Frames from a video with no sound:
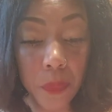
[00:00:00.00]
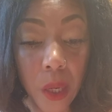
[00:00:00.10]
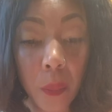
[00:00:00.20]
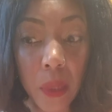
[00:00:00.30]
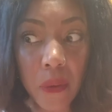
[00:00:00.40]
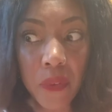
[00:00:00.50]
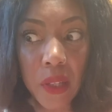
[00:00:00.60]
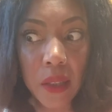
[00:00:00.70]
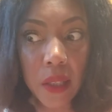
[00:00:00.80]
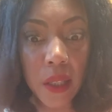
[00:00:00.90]
But I feel
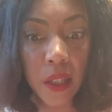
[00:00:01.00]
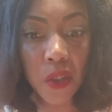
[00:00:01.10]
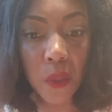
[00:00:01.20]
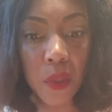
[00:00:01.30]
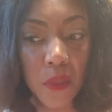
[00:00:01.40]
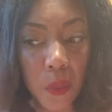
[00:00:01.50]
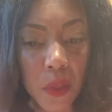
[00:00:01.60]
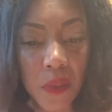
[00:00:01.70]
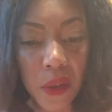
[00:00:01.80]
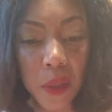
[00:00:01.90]
like the connection
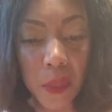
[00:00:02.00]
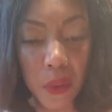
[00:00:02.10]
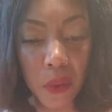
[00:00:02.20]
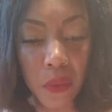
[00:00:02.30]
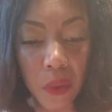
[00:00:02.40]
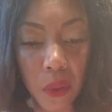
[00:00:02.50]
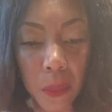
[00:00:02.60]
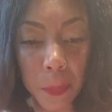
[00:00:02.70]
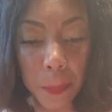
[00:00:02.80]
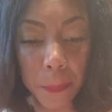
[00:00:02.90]
was very
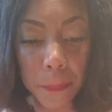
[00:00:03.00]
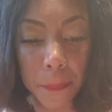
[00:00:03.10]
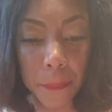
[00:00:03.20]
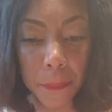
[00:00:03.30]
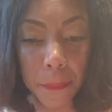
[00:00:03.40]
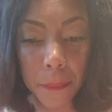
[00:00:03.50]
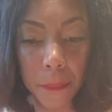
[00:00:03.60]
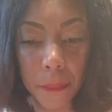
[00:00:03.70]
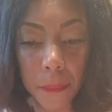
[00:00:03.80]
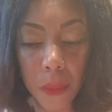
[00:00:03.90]
beautiful.
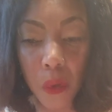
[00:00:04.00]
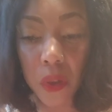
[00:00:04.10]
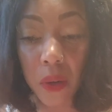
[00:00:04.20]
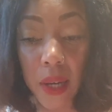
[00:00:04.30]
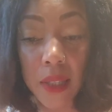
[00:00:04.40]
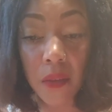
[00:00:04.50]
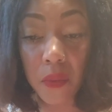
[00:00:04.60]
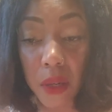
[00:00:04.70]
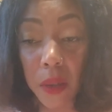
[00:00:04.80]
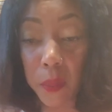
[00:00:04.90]
Or you guys have
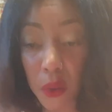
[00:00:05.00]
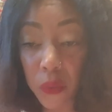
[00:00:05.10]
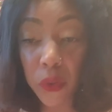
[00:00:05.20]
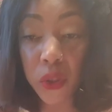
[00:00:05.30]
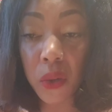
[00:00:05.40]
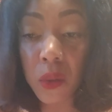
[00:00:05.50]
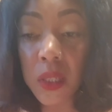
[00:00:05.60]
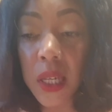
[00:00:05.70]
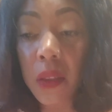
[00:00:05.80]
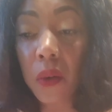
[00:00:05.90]
very beautiful children
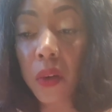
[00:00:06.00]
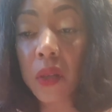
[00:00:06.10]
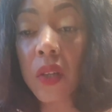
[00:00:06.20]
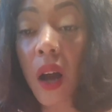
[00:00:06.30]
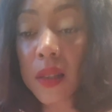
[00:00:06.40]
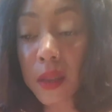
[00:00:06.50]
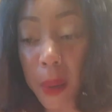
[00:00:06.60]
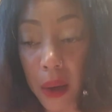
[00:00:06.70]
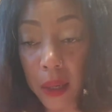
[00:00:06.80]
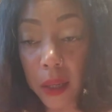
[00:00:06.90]
together, or you talked
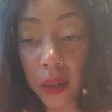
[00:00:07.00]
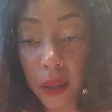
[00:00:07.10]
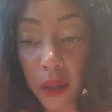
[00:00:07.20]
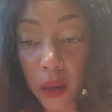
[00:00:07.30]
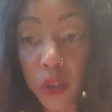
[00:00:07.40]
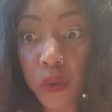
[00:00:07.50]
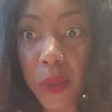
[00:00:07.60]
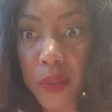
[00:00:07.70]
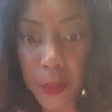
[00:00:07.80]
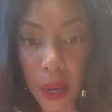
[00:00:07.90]
about it or
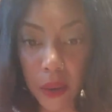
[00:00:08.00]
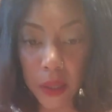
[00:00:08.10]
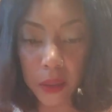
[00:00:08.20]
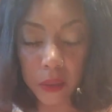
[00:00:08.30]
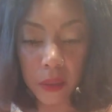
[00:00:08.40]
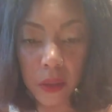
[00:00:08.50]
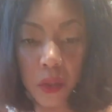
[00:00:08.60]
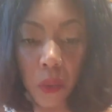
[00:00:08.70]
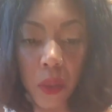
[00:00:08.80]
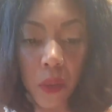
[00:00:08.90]
dreamt about it,
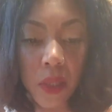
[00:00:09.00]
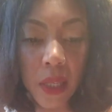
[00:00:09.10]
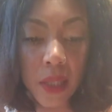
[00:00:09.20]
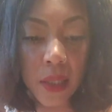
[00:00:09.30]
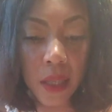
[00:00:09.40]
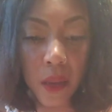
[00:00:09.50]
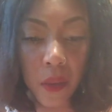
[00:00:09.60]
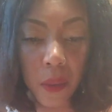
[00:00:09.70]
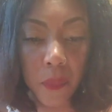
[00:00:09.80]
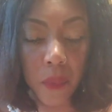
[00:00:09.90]
doing those things together.